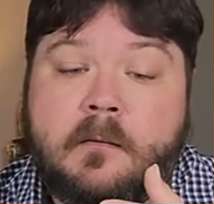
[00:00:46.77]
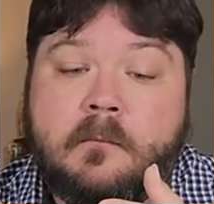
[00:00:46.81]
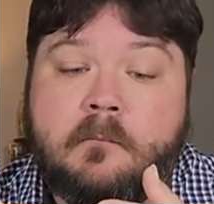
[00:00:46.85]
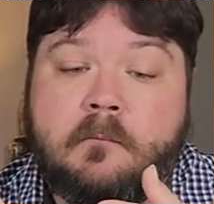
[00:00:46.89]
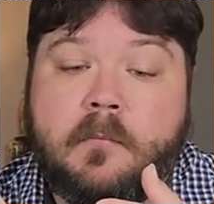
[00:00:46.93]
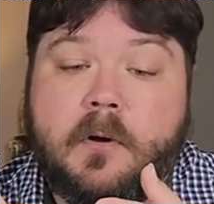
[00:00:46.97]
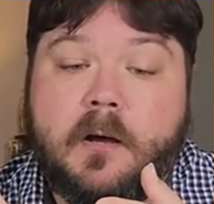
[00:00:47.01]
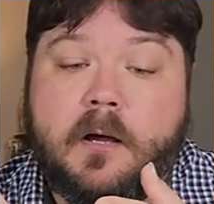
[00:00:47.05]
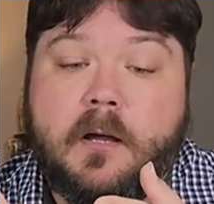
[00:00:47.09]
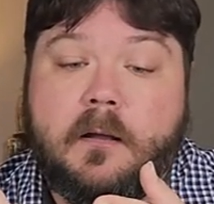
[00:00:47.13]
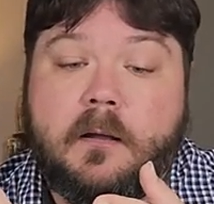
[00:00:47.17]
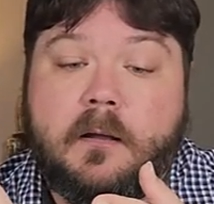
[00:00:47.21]

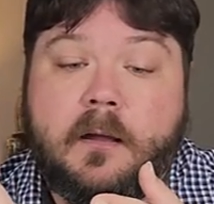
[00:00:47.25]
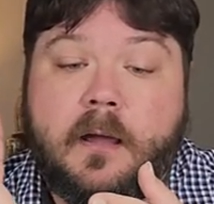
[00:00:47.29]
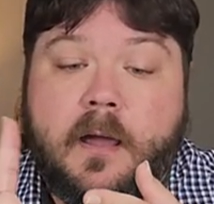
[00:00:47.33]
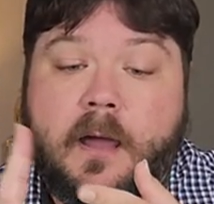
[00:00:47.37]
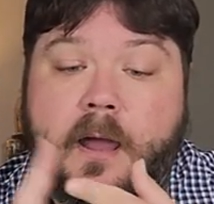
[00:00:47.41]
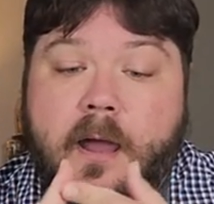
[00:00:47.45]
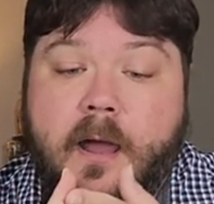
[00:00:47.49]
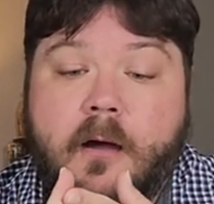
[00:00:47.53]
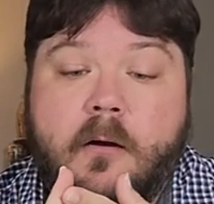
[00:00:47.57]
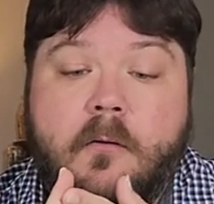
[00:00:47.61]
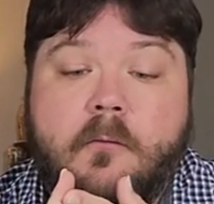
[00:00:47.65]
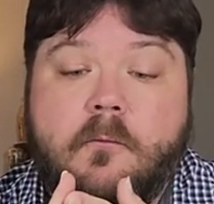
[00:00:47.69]
But
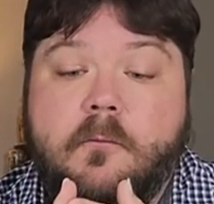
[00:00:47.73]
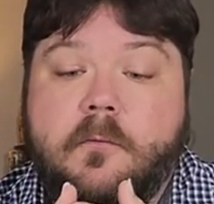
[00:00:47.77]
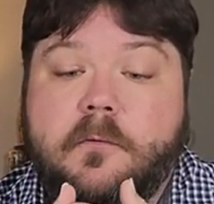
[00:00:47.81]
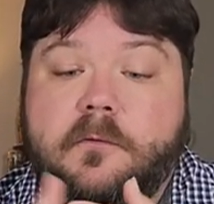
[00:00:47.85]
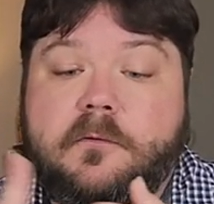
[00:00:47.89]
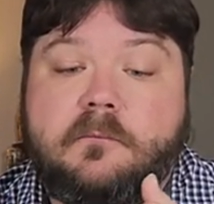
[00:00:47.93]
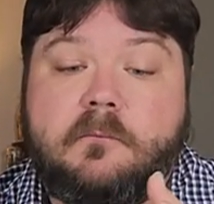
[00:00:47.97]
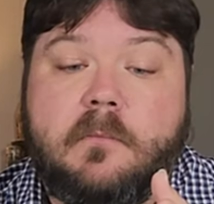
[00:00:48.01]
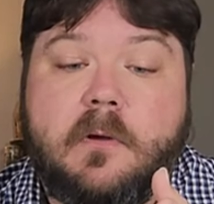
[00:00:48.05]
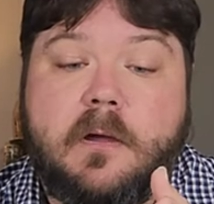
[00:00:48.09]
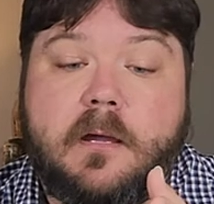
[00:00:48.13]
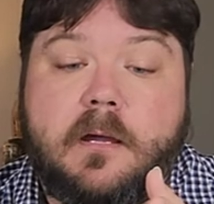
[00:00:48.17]
how it
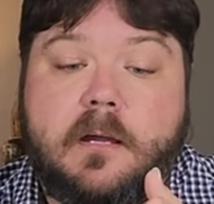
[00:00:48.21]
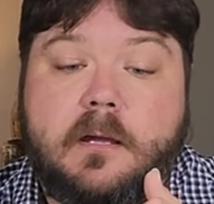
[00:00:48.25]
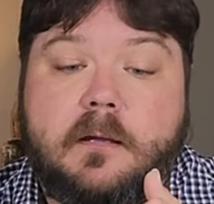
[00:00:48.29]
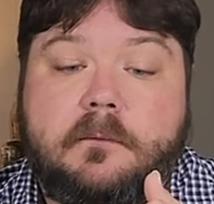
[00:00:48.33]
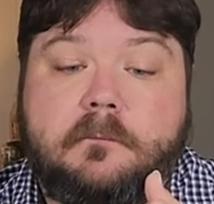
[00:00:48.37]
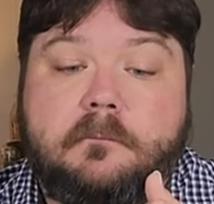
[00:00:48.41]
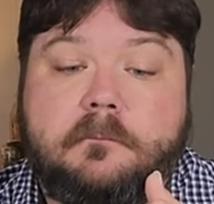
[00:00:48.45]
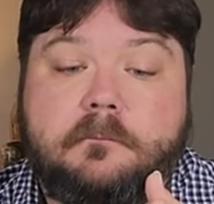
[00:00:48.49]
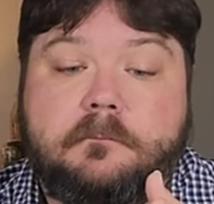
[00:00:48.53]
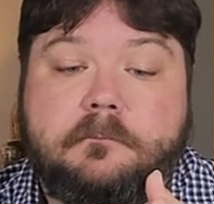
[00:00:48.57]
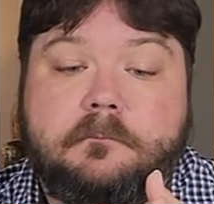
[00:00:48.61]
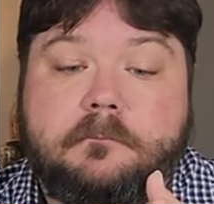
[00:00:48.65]
was
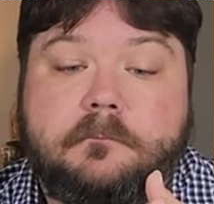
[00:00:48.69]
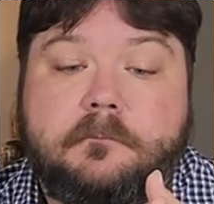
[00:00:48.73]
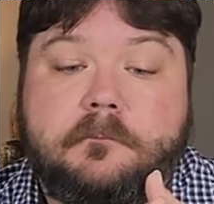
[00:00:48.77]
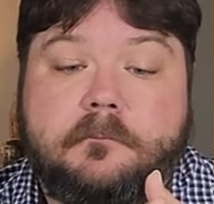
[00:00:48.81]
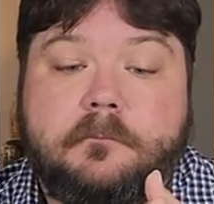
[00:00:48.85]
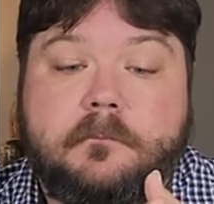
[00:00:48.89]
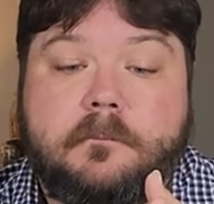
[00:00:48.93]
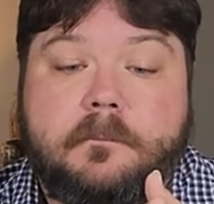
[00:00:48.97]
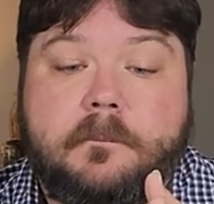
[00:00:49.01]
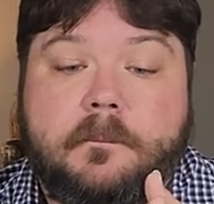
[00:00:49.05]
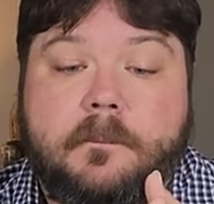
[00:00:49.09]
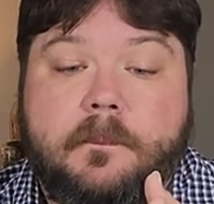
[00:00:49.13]
made,
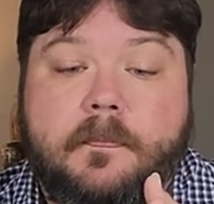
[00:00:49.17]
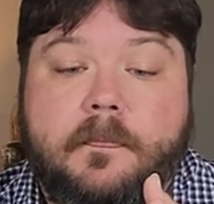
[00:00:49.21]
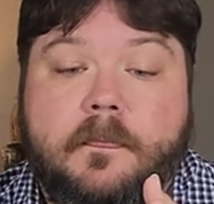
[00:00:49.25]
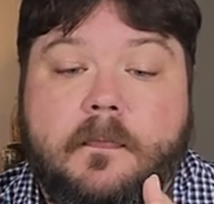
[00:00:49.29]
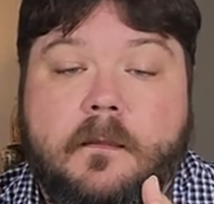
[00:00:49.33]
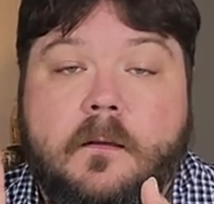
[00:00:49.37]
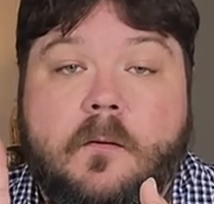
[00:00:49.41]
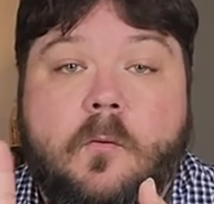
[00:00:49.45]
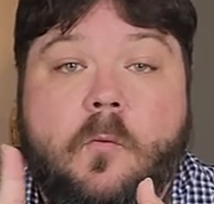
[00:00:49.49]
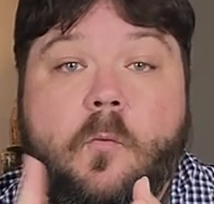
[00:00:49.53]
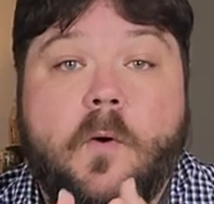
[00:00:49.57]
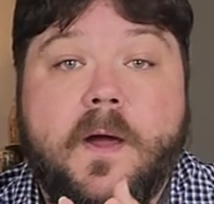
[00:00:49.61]

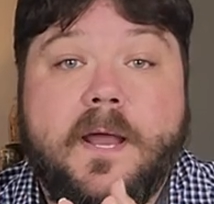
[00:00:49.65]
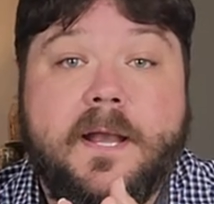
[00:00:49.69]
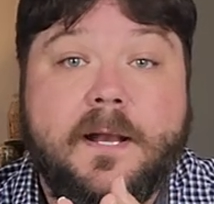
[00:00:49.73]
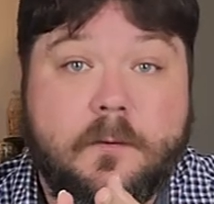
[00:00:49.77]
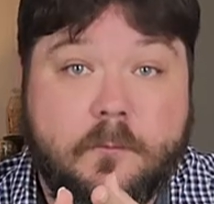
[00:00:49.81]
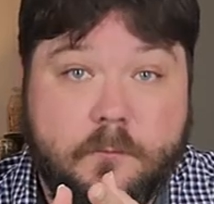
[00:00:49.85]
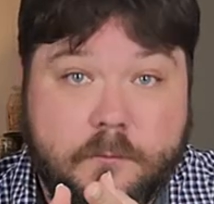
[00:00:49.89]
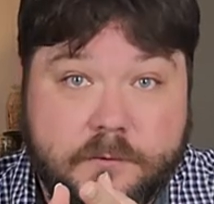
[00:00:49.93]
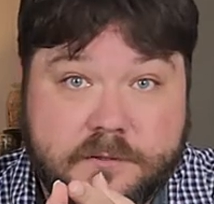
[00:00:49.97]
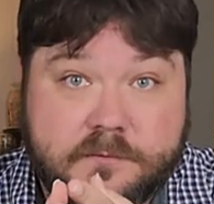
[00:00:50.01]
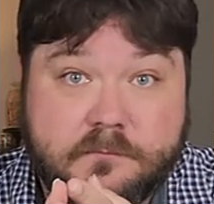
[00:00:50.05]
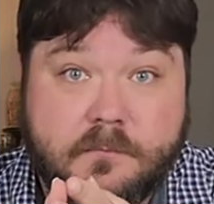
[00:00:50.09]
when
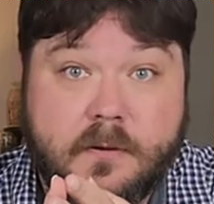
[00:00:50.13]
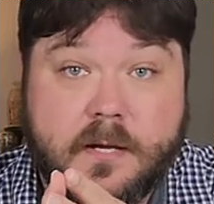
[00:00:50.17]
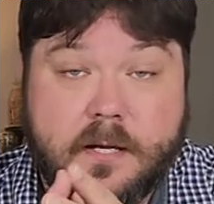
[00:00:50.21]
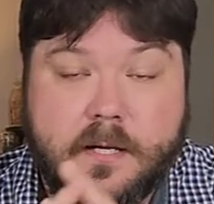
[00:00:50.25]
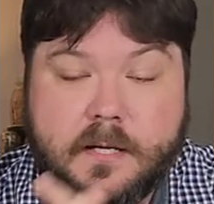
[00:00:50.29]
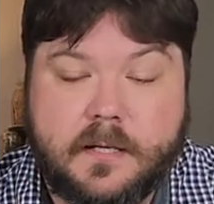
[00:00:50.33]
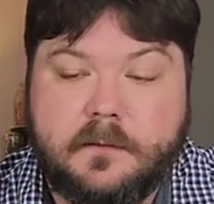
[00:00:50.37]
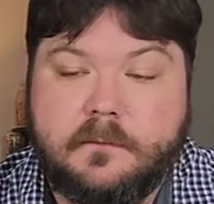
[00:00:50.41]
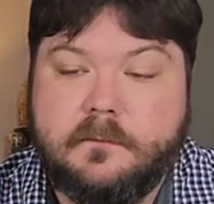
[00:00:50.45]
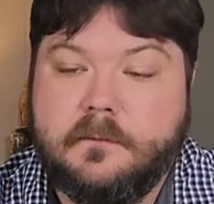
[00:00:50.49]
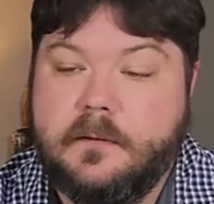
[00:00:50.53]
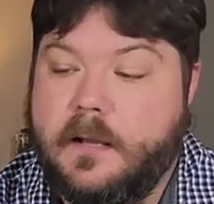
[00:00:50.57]
it was
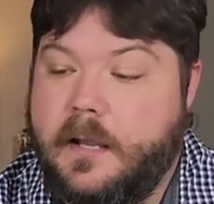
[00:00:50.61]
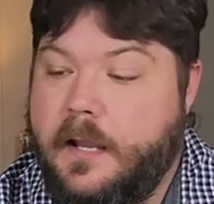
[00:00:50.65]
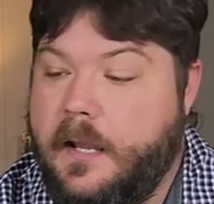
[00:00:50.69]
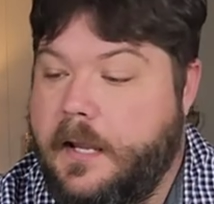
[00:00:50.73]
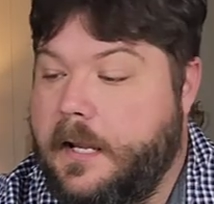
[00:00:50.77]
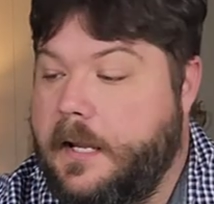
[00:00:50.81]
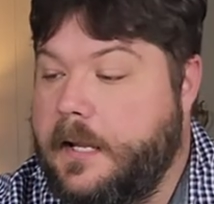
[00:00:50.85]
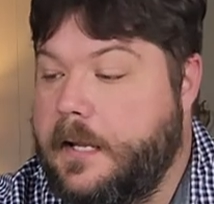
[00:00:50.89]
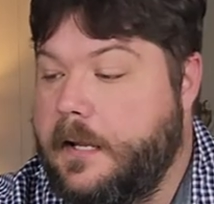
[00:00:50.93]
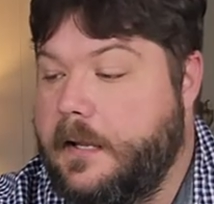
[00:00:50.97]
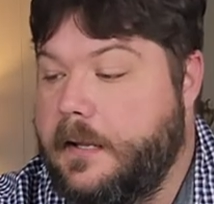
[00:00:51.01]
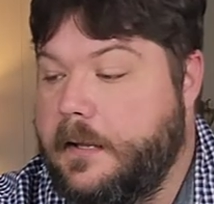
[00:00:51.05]
made,
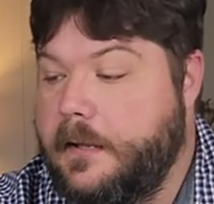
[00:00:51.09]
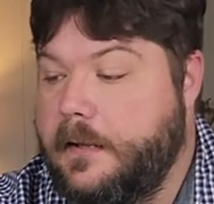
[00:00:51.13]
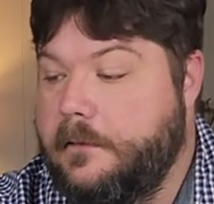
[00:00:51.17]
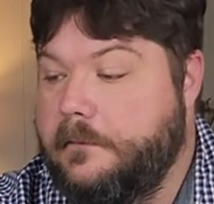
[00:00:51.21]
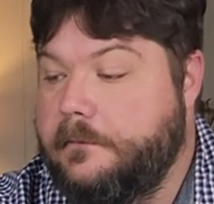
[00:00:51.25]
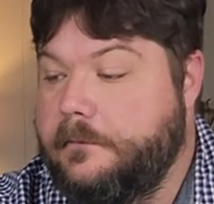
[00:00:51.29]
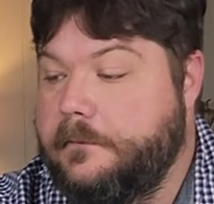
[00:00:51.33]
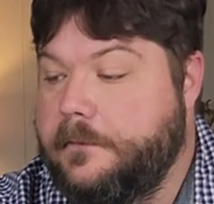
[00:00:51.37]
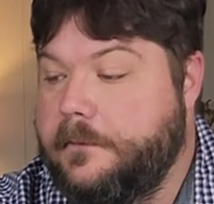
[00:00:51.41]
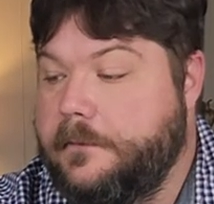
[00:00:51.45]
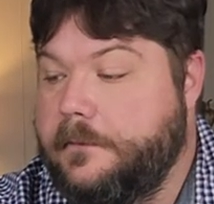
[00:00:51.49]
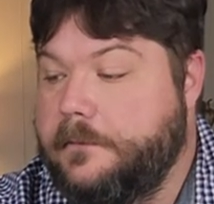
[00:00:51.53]

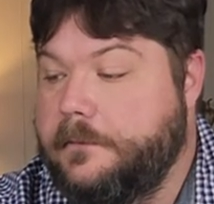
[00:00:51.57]
and,